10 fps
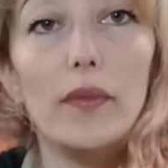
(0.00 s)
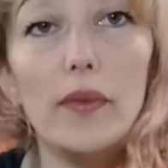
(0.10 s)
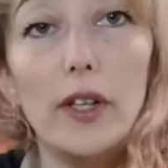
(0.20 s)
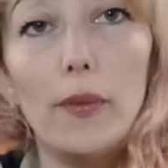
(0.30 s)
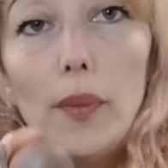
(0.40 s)

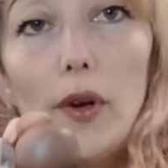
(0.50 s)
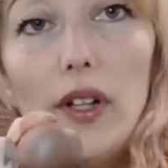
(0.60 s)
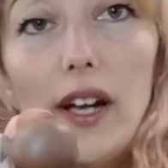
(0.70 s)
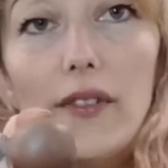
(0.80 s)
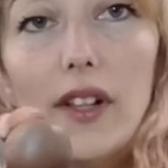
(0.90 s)
little
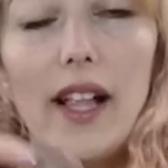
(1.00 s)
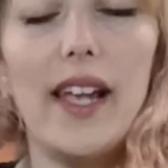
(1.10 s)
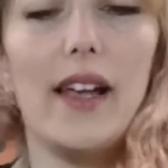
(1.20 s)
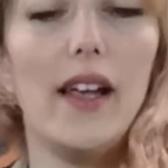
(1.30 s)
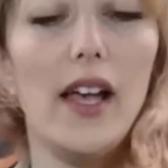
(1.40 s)
ball out of clay,
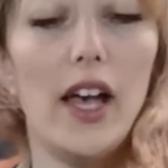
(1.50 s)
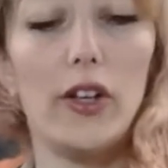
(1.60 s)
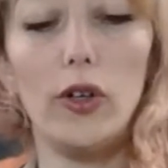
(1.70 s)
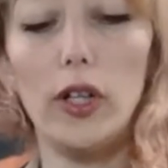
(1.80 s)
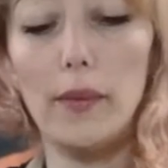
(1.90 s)
and
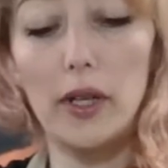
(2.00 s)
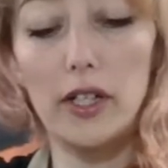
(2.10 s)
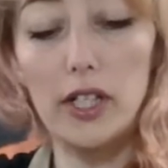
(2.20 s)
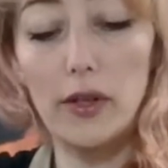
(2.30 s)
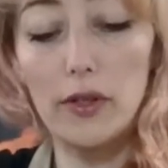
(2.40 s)
all I'm going
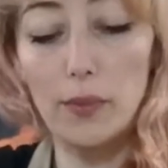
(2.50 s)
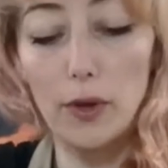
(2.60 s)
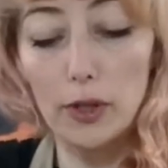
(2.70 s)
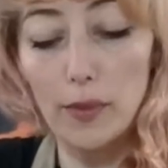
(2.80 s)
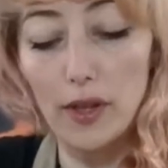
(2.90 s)
to do is
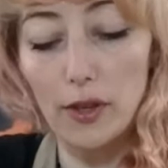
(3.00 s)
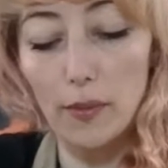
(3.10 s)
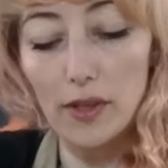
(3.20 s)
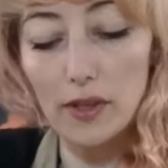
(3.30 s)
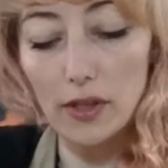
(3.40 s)
push my thumb
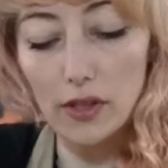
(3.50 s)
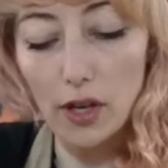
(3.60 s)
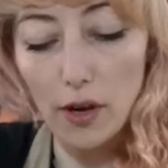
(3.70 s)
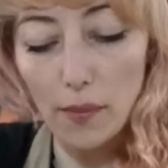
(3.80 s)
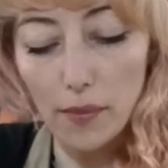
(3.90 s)
into the
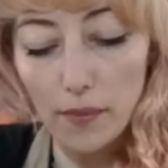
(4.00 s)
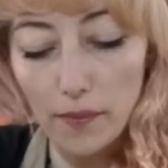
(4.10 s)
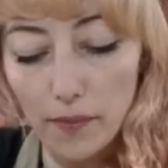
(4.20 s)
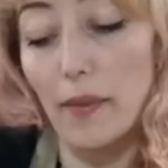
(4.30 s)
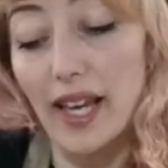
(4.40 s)
top,
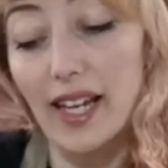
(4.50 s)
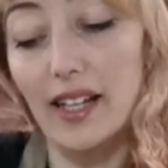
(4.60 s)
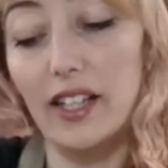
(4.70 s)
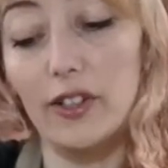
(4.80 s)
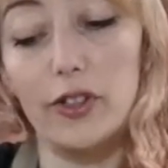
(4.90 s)
making
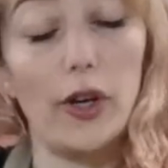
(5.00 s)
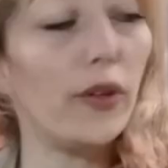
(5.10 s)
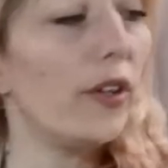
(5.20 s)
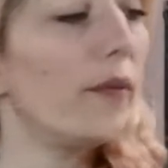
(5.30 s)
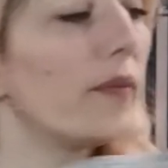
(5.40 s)
a little
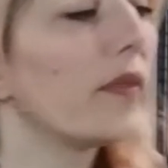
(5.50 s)
donut,